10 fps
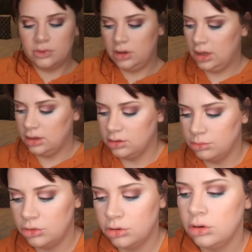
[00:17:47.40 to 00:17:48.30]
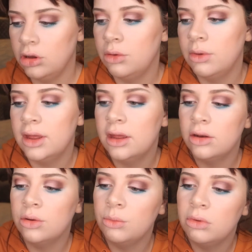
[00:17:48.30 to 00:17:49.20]
Okay, so I'm just going to go
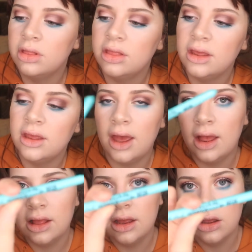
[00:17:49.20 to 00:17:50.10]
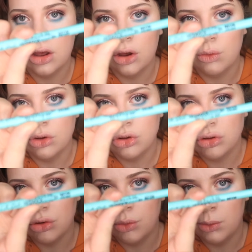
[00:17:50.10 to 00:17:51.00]
in with the LA Girl
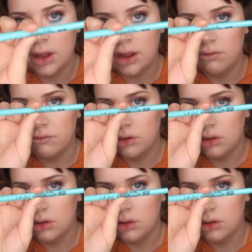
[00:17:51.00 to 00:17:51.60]
Shockwave